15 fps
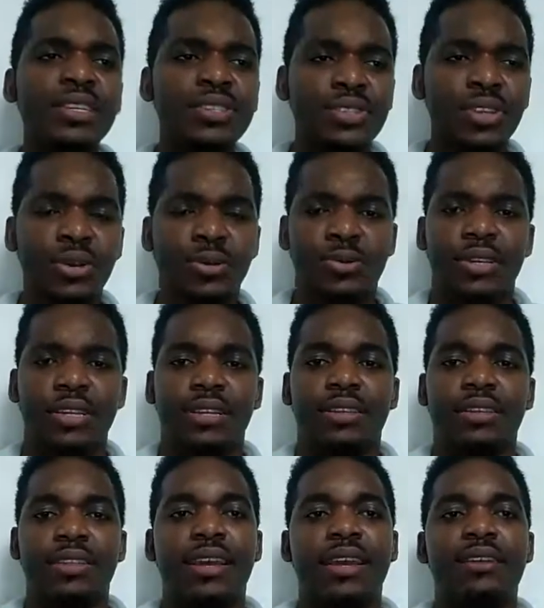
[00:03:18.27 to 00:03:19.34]
So
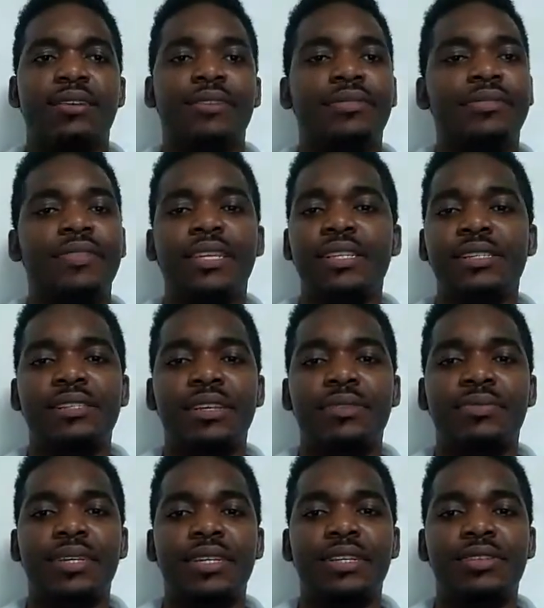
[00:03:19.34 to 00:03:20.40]
there are a lot of things
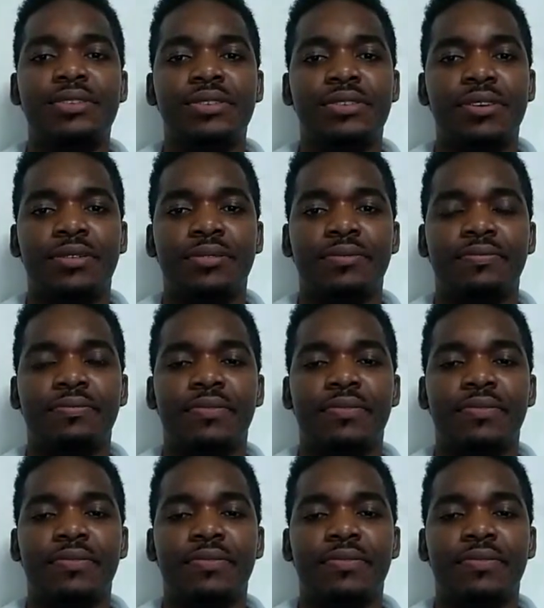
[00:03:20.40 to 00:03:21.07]
that we need to know.